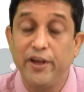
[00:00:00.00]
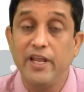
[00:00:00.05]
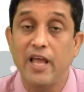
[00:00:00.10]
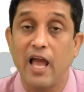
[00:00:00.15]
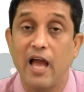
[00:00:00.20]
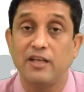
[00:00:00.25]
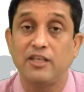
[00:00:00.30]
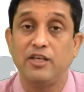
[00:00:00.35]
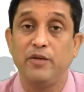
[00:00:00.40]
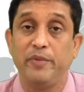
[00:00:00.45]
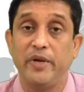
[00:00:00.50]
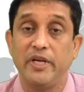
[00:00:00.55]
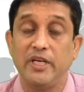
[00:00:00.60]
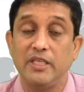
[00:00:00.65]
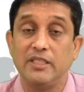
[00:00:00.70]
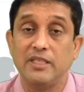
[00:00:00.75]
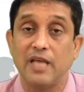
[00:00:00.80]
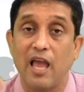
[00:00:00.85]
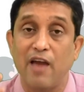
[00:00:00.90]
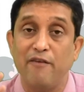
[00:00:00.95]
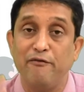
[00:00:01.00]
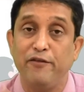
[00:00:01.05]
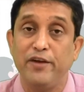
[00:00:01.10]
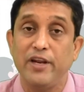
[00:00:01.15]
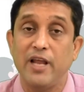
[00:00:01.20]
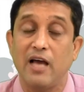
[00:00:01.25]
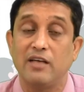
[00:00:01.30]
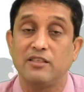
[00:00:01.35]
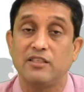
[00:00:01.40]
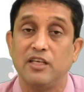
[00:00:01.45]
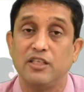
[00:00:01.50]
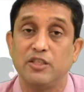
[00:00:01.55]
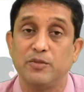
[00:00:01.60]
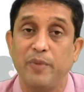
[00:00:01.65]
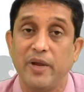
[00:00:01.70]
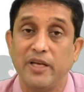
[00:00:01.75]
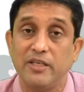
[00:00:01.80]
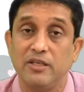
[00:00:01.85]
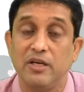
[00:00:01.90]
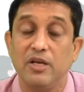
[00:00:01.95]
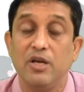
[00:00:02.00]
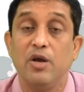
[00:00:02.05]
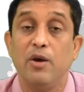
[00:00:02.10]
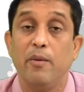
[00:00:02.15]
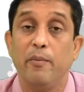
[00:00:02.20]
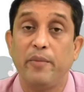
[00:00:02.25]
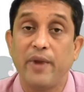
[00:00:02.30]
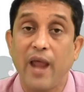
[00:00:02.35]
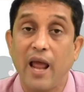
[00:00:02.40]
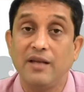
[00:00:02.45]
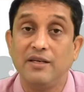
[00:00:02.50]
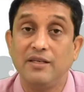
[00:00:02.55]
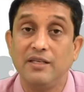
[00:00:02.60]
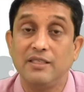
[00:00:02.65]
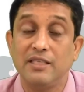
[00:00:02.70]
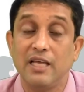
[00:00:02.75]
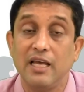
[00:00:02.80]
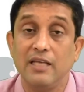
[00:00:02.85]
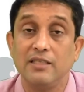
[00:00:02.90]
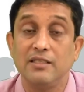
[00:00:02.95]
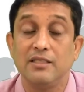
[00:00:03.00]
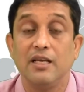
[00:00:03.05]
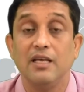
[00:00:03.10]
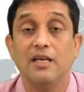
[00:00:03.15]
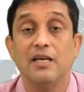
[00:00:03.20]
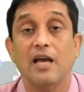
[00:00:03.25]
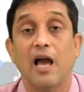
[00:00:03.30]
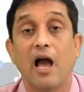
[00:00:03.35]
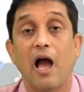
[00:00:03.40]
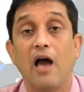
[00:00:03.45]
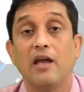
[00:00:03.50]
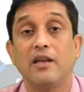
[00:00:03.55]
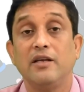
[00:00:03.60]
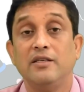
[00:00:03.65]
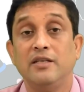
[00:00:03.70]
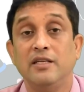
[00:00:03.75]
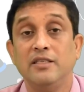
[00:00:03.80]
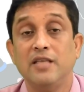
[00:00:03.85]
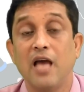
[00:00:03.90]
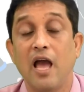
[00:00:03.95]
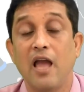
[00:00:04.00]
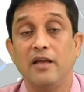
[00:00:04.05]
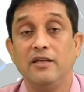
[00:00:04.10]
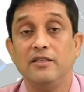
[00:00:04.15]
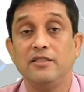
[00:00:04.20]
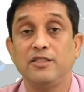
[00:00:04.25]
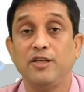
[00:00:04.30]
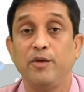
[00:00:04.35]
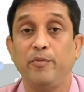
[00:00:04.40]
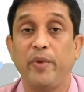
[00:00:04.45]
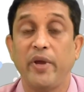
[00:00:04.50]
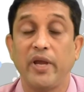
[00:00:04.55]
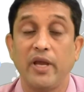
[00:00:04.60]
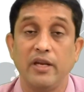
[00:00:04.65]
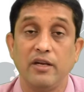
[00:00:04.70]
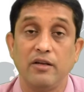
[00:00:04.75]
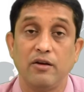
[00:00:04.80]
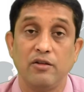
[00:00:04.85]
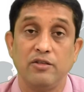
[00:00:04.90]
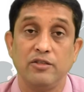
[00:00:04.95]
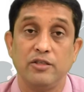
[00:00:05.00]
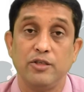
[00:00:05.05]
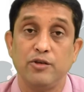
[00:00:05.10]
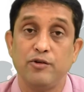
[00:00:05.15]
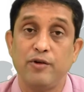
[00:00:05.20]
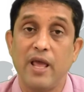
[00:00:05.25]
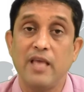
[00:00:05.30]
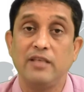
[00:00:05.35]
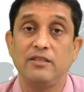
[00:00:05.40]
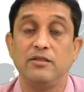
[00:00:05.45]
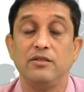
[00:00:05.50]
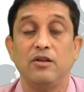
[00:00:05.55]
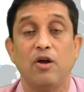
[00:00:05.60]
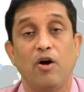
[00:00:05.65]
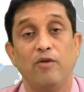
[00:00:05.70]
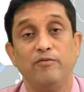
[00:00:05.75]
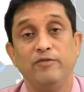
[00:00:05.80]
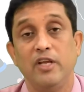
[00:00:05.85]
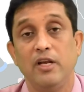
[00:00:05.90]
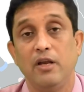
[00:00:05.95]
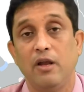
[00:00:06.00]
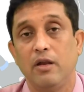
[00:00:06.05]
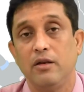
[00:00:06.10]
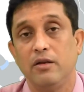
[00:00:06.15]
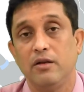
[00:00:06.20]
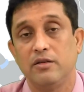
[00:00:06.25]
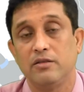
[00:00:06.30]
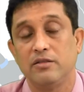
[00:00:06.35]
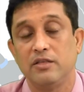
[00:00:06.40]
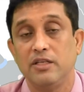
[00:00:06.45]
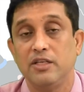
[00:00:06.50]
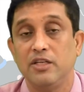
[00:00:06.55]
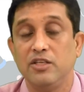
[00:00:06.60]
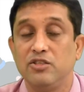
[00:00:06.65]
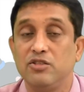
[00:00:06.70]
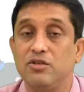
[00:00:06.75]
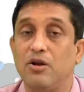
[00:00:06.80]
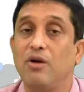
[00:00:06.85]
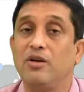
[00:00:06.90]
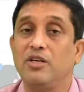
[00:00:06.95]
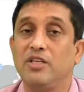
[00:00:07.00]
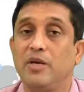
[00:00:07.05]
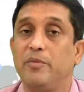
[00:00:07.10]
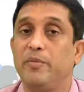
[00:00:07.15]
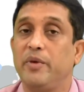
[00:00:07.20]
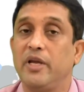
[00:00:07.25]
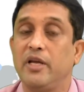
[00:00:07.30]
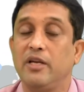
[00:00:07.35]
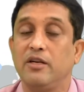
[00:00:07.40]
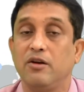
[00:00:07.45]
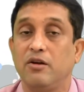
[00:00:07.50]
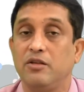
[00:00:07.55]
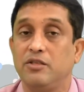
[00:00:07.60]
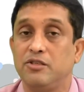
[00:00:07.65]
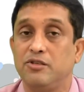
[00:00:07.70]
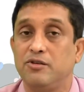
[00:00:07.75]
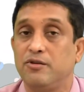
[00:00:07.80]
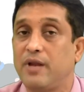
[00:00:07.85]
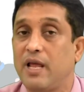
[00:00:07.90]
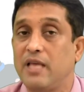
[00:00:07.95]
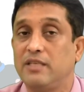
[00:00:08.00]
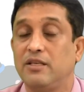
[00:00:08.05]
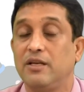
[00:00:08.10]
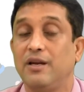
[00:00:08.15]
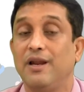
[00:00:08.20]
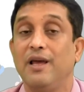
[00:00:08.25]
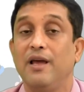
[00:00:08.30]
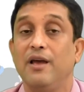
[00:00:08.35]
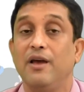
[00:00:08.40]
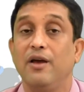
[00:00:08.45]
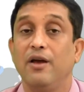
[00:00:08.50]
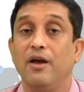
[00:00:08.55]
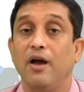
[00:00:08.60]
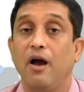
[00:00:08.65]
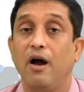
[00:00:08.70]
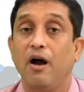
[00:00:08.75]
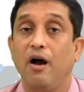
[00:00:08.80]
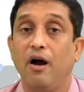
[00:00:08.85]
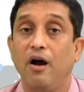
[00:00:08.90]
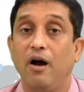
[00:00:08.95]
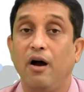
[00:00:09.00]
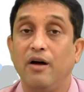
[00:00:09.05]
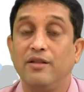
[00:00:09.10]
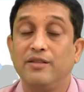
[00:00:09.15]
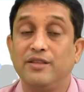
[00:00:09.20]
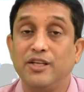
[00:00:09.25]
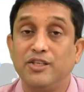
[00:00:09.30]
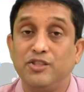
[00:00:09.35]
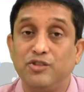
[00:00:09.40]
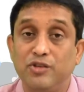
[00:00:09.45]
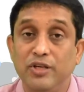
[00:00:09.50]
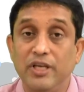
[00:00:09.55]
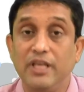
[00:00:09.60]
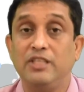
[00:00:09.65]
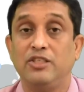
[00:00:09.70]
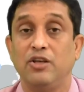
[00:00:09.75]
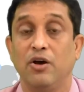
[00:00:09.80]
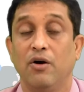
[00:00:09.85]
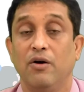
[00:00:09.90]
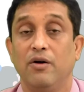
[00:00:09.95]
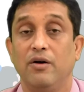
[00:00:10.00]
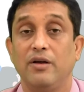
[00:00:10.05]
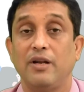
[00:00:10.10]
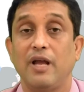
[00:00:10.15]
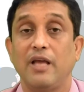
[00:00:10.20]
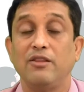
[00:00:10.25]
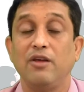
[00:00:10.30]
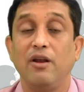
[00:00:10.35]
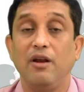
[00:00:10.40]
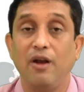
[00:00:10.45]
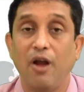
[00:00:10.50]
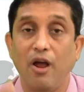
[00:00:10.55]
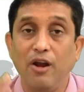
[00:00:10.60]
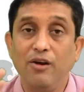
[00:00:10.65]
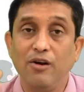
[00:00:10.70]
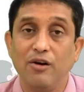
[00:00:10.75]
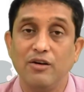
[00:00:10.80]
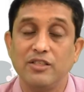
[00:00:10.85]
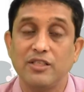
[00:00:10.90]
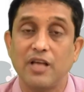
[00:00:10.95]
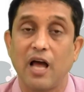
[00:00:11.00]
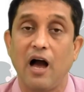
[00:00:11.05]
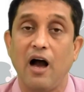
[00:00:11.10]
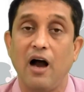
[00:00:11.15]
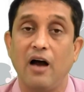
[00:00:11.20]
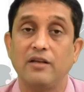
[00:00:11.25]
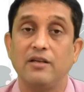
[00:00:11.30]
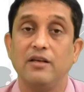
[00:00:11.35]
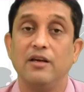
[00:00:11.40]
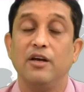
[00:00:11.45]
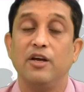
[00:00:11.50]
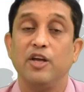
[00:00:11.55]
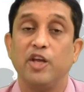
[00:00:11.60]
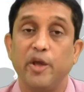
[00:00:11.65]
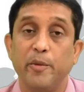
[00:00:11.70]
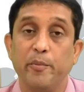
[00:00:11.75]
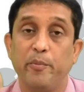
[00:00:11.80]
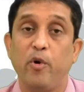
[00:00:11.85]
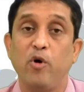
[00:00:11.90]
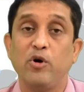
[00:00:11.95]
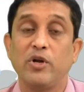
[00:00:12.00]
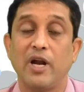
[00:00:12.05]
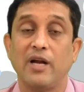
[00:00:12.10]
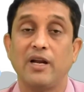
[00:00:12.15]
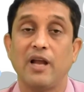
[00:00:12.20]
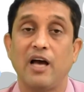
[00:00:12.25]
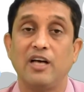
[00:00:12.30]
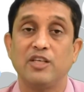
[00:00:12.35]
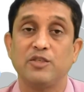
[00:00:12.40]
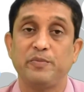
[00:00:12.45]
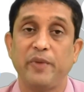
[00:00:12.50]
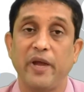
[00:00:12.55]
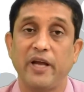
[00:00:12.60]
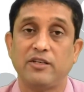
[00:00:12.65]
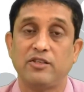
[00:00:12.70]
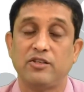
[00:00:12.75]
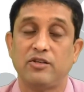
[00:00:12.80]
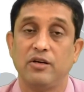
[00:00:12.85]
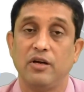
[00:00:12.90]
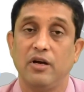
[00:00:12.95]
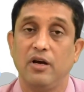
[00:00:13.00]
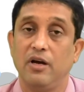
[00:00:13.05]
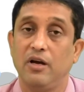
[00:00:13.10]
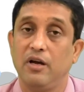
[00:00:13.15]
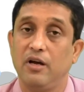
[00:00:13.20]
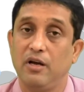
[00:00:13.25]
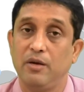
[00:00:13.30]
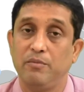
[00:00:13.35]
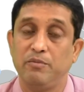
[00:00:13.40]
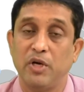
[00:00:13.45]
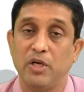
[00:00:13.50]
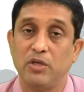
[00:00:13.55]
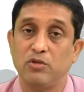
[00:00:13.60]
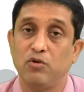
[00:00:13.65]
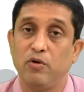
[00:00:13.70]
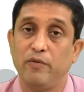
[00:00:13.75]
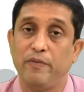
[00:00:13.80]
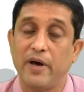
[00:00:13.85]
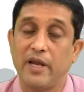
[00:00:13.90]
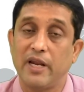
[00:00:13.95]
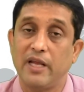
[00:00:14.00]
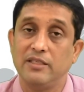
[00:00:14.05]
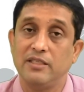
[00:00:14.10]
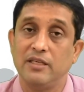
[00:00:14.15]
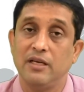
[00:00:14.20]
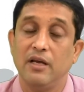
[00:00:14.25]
activities, every assessment practices are designed keeping in consideration of the learners. It is not keeping in consideration the teacher, rather learners are important aspect so far as